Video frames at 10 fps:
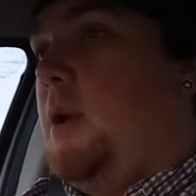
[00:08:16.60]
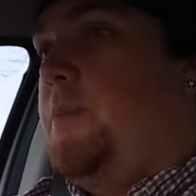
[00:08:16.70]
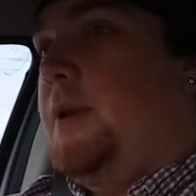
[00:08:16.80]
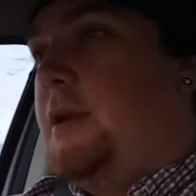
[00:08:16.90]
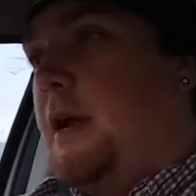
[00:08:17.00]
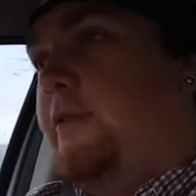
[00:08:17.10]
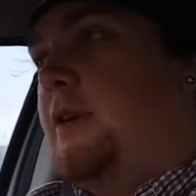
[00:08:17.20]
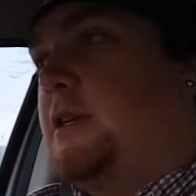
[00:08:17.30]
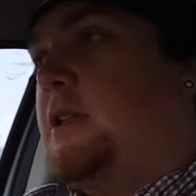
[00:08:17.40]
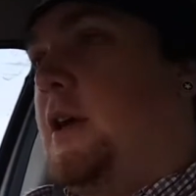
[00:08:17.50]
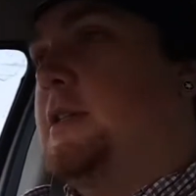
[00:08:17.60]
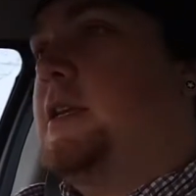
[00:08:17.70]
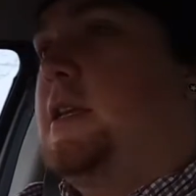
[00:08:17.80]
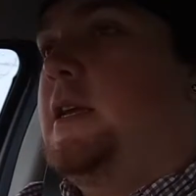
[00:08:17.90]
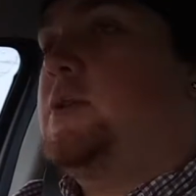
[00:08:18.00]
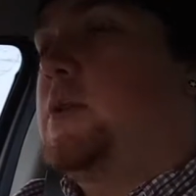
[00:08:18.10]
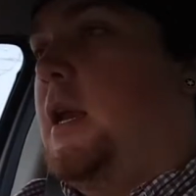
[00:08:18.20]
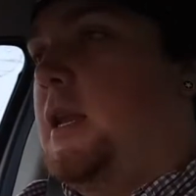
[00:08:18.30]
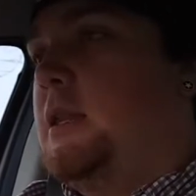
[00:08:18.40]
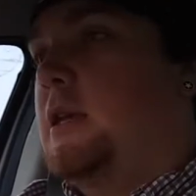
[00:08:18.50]
but none of those lines connect with
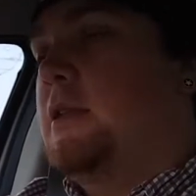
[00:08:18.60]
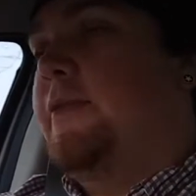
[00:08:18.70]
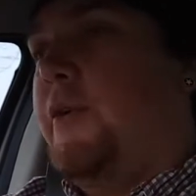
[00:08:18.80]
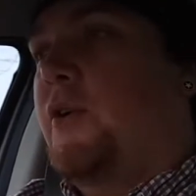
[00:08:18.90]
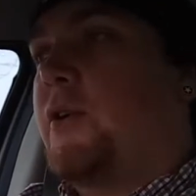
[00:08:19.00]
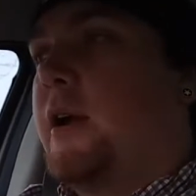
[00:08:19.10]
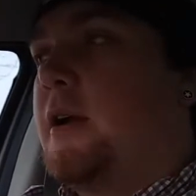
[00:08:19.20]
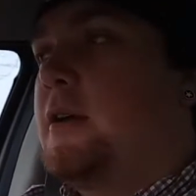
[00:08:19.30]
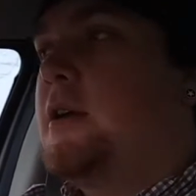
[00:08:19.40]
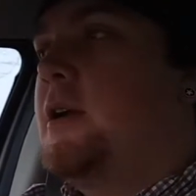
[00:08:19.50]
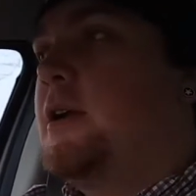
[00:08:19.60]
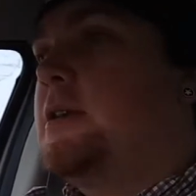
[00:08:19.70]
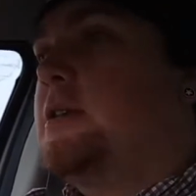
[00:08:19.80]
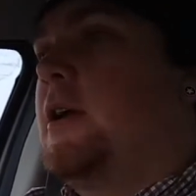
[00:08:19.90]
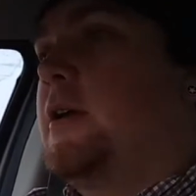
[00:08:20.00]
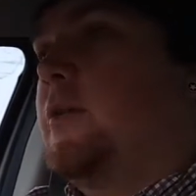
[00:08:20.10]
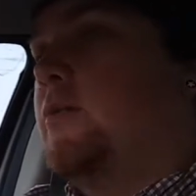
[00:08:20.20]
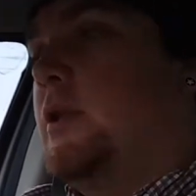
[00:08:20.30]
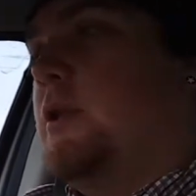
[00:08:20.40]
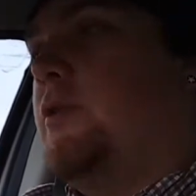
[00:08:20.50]
anything in the foreground, so that
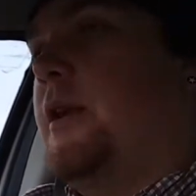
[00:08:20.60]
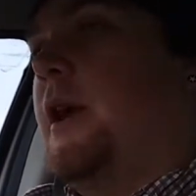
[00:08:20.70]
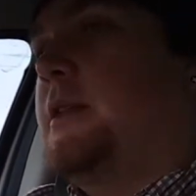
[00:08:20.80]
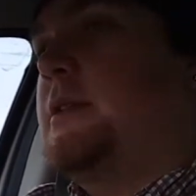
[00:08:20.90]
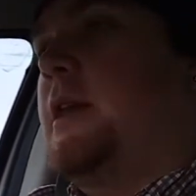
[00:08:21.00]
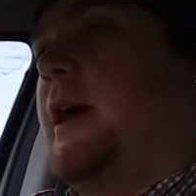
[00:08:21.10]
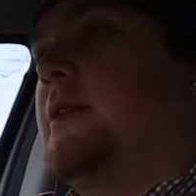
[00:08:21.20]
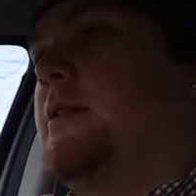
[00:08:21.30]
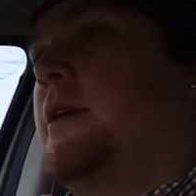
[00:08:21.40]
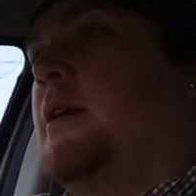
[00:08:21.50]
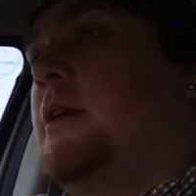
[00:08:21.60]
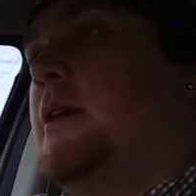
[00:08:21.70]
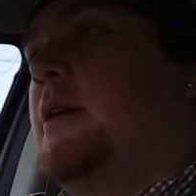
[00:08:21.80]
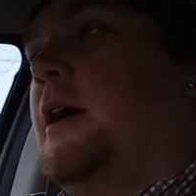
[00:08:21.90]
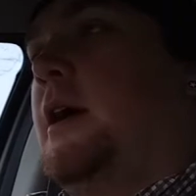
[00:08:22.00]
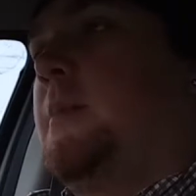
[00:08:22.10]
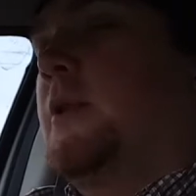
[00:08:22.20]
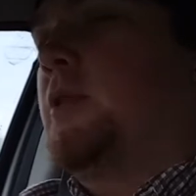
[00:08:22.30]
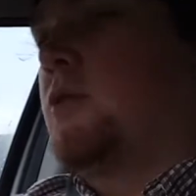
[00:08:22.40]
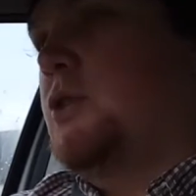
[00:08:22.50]
really creates that
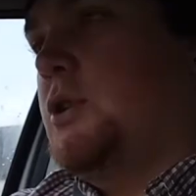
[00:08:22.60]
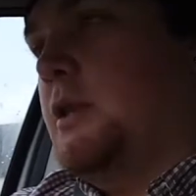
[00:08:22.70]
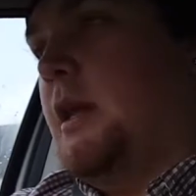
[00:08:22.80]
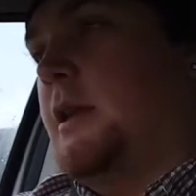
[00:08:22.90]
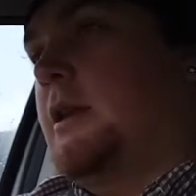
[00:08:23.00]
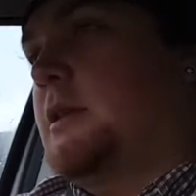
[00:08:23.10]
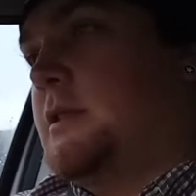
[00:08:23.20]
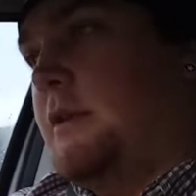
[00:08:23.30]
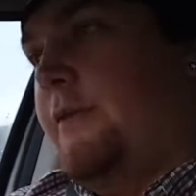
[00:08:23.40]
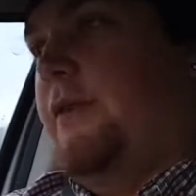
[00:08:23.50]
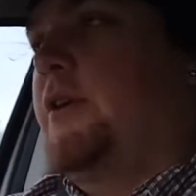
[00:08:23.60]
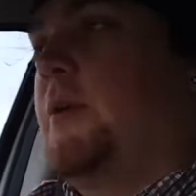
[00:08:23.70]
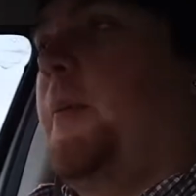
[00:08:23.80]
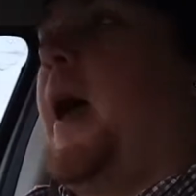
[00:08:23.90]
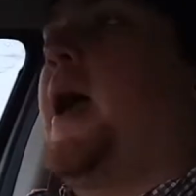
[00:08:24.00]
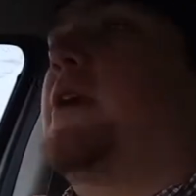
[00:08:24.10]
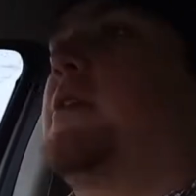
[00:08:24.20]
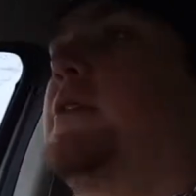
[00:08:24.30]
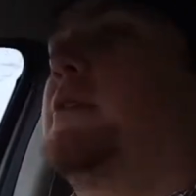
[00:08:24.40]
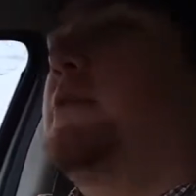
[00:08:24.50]
illusion that it is further back
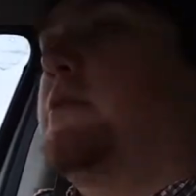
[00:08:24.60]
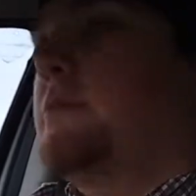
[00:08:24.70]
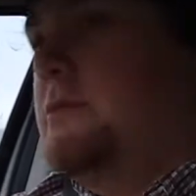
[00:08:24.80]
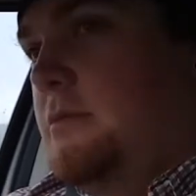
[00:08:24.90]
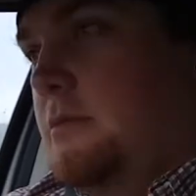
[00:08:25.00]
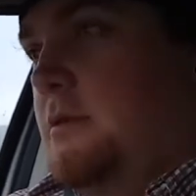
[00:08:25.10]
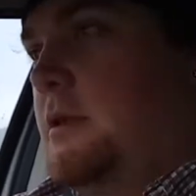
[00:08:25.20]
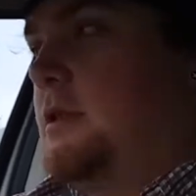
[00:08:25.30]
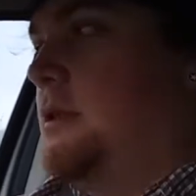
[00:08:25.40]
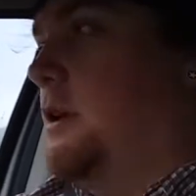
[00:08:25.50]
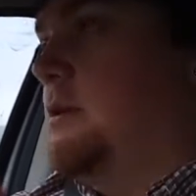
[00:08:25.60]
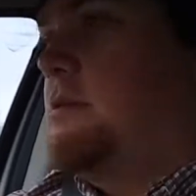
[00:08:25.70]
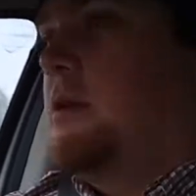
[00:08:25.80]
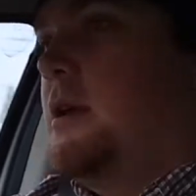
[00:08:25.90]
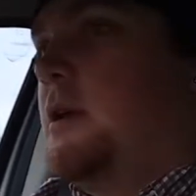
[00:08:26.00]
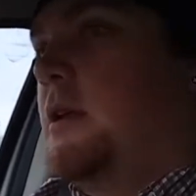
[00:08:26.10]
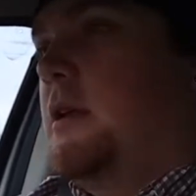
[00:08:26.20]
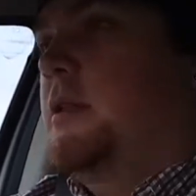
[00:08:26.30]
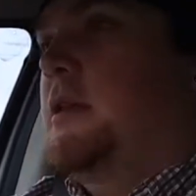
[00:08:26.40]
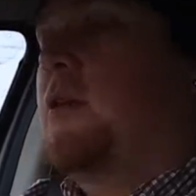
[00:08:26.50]
in, you know,
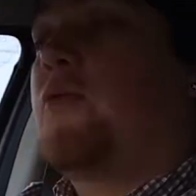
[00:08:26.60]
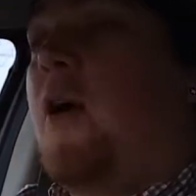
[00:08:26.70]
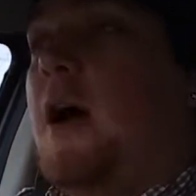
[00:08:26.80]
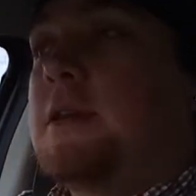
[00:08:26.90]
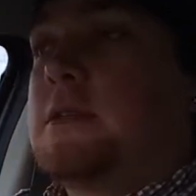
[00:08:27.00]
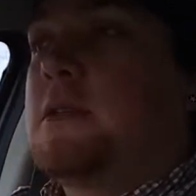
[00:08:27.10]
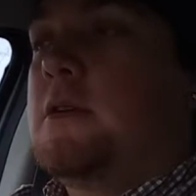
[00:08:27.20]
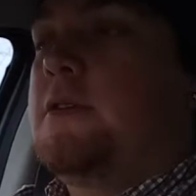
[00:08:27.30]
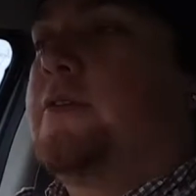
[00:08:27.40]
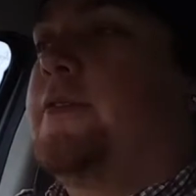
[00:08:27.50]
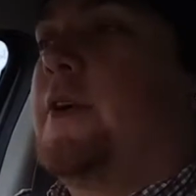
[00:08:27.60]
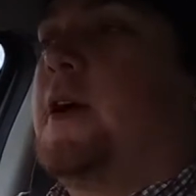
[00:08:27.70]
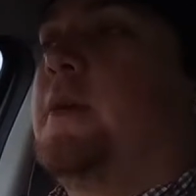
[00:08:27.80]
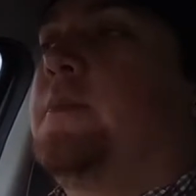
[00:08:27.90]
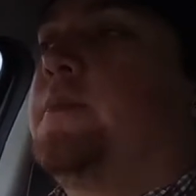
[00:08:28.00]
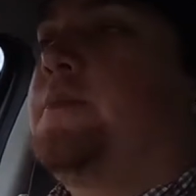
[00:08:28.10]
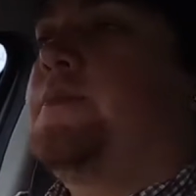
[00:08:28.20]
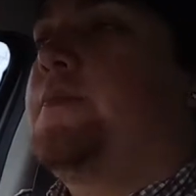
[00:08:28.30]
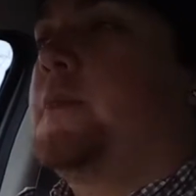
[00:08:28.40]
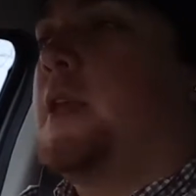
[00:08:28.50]
in the horizon of
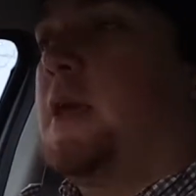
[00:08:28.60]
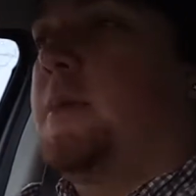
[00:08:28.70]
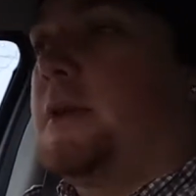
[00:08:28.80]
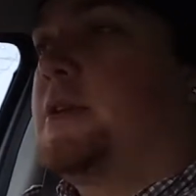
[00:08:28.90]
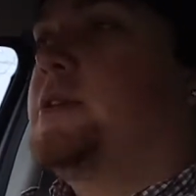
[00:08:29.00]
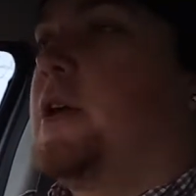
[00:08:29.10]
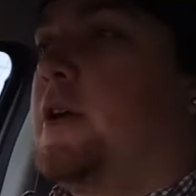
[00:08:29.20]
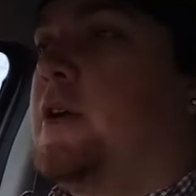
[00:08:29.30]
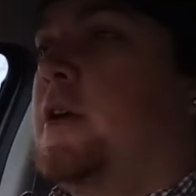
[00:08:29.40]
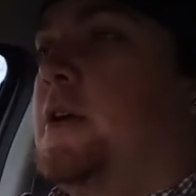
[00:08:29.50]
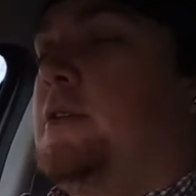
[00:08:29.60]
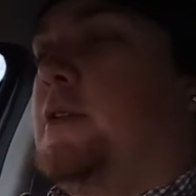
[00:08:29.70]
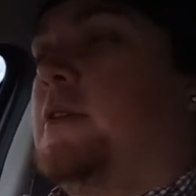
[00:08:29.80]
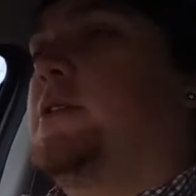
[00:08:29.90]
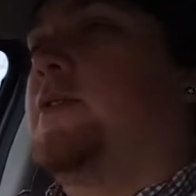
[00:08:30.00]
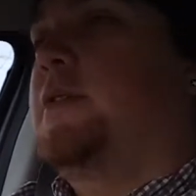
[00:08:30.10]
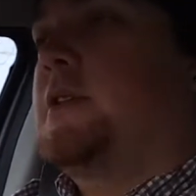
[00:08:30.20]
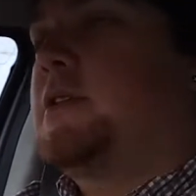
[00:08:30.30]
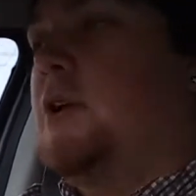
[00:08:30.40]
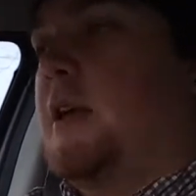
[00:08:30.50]
the image. So, you know,
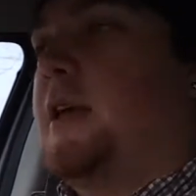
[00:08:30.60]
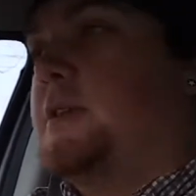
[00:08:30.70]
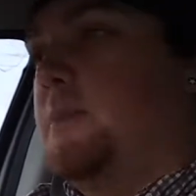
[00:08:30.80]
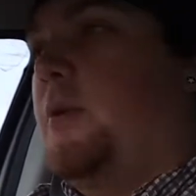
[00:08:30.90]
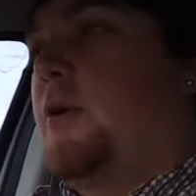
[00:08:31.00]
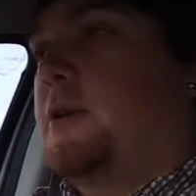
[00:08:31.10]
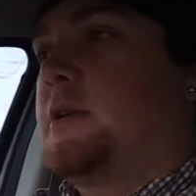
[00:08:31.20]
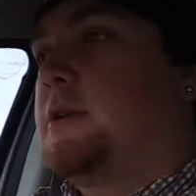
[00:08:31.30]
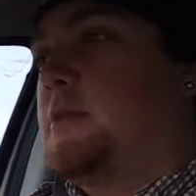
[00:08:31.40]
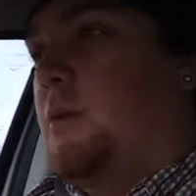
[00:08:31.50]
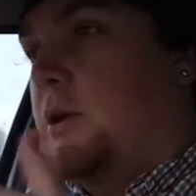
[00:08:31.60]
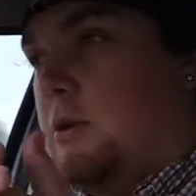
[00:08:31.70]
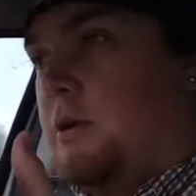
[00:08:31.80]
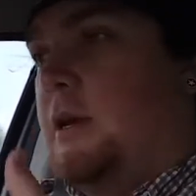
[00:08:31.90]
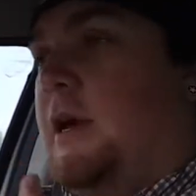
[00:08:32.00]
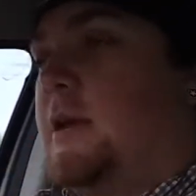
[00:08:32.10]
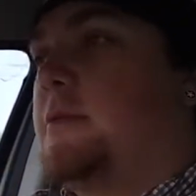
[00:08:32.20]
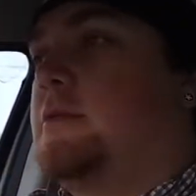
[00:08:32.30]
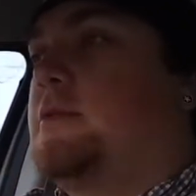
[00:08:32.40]
it's not as important as what you're looking at